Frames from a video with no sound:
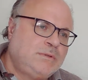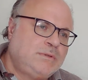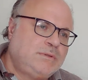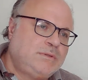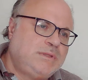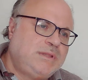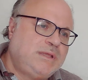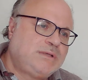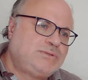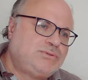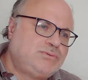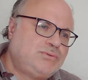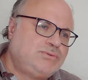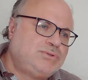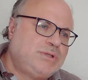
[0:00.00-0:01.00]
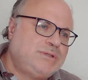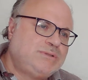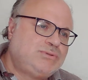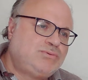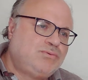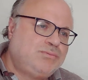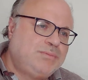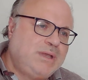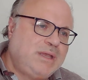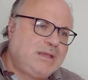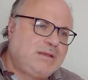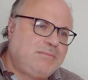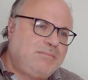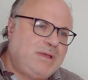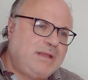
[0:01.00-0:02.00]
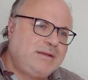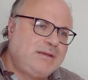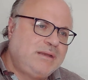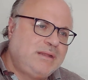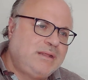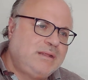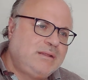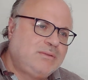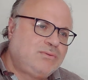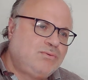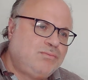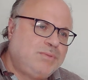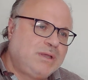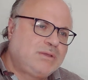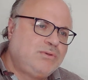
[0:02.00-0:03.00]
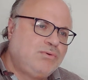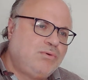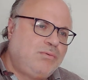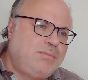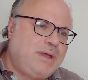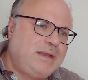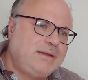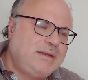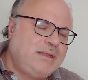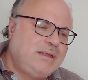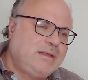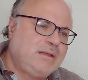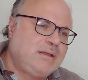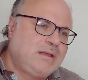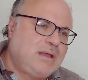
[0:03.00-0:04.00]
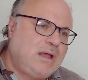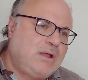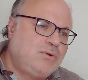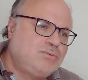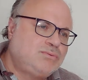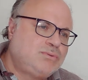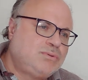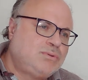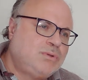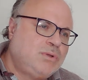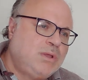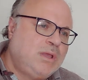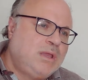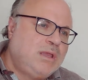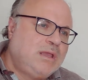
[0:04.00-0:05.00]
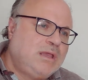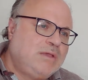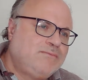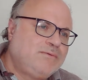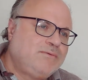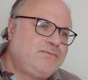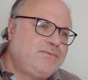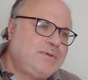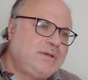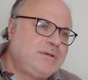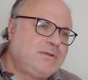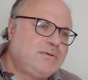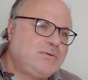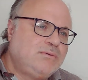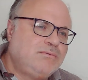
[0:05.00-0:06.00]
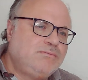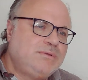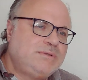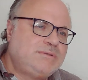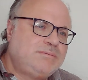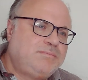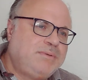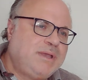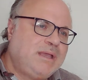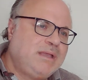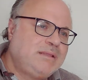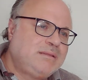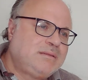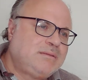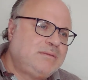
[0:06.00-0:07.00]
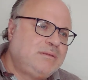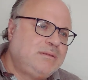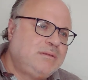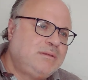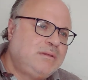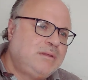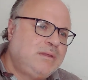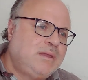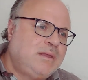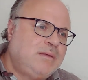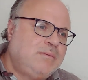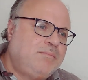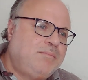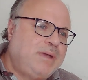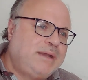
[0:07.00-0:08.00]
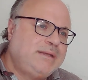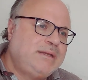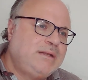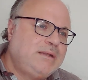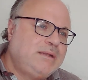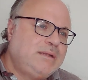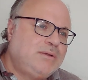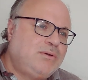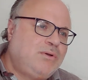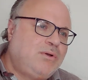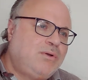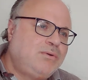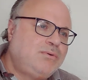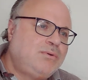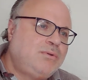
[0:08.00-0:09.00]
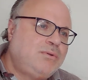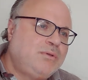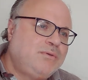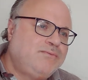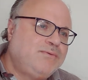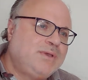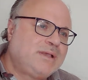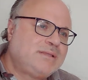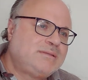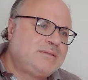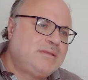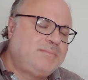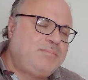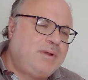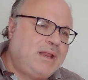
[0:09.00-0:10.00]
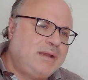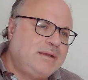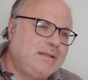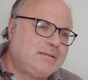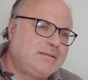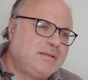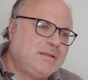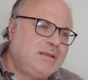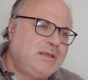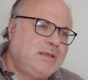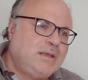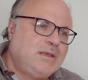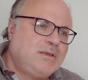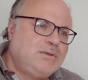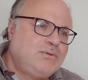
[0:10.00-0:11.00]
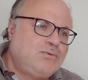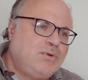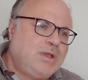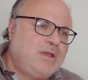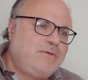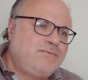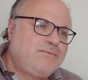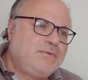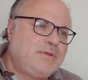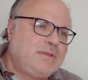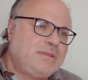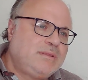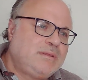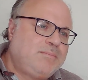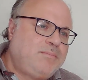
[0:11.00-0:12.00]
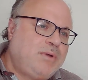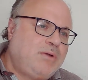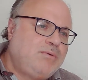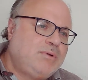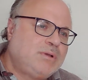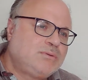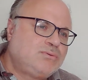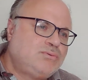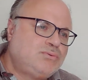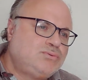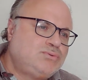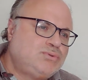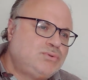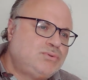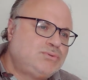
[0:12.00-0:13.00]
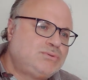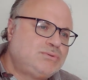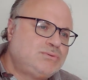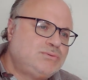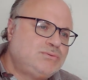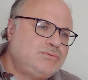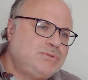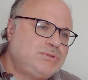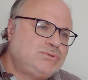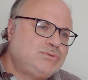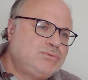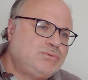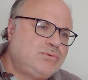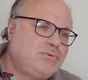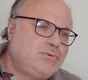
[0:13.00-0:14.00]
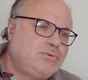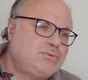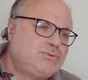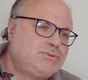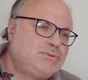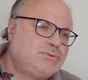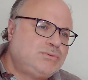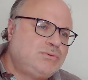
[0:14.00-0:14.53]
The next solution is to make your money count. Everything we spend money on affects the planet. You have the power to choose which goods